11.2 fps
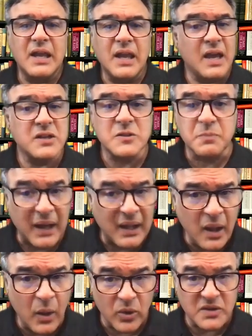
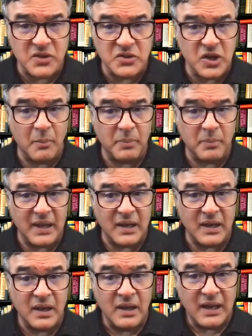Hezbollah were to jump in